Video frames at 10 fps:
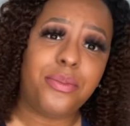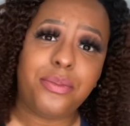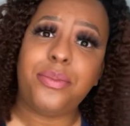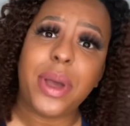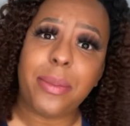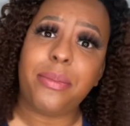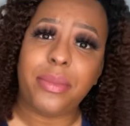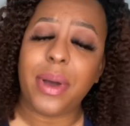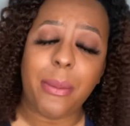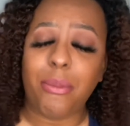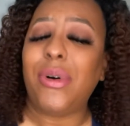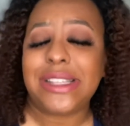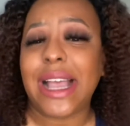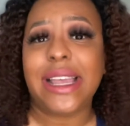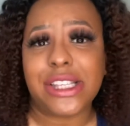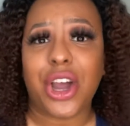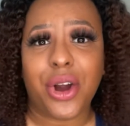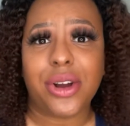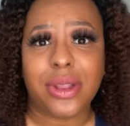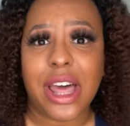but once I get to
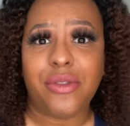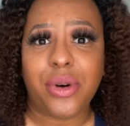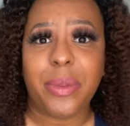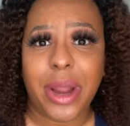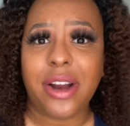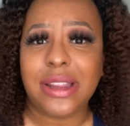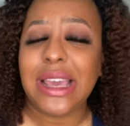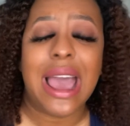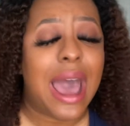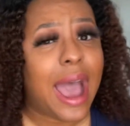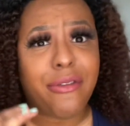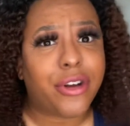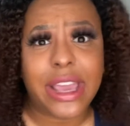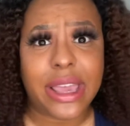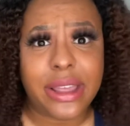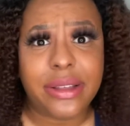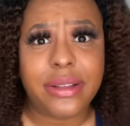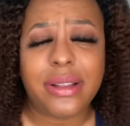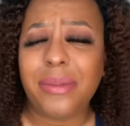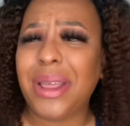her level, apparently, I forget.
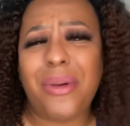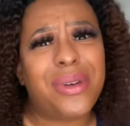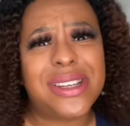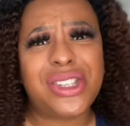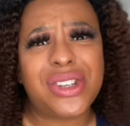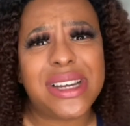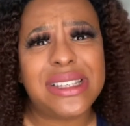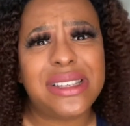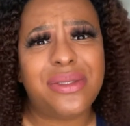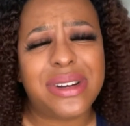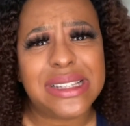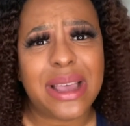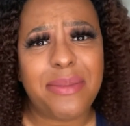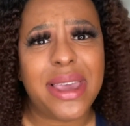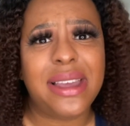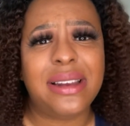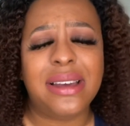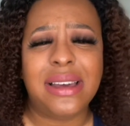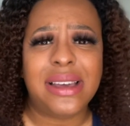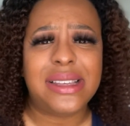I'm like, what is stress? What does that mean?
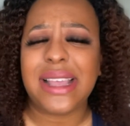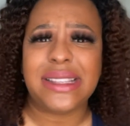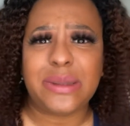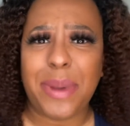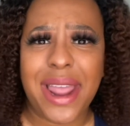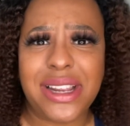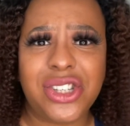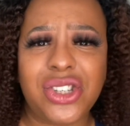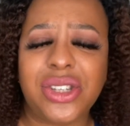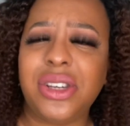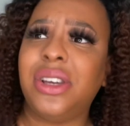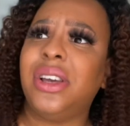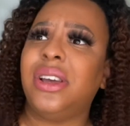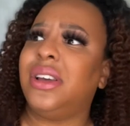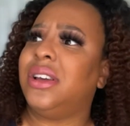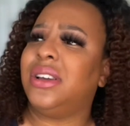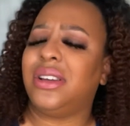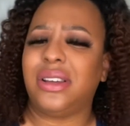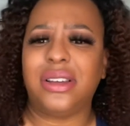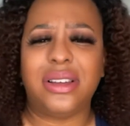Is that Spanish?
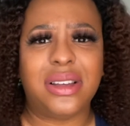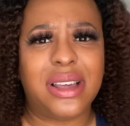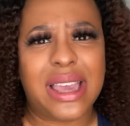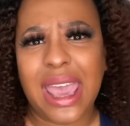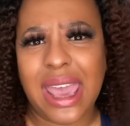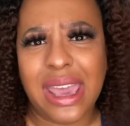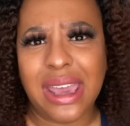Okay.